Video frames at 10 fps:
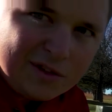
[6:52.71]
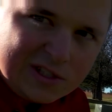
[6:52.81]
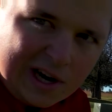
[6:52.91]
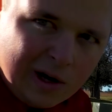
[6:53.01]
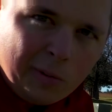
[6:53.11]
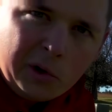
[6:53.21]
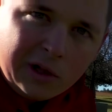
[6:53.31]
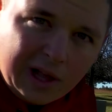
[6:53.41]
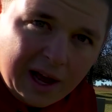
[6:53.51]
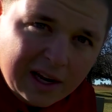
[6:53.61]
a terrible
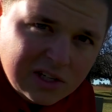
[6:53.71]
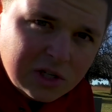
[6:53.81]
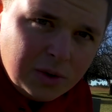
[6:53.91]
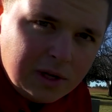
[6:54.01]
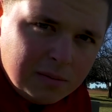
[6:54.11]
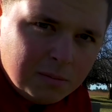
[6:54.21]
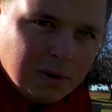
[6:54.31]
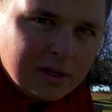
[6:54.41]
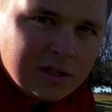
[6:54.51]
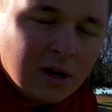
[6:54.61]
line to it,
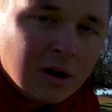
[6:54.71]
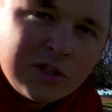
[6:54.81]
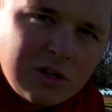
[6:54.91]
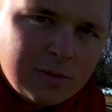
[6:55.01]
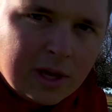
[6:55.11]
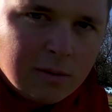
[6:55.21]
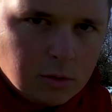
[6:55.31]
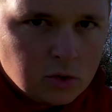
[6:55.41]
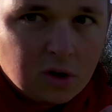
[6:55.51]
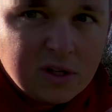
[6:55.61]
but, or excuse me, it came
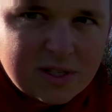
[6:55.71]
up short of the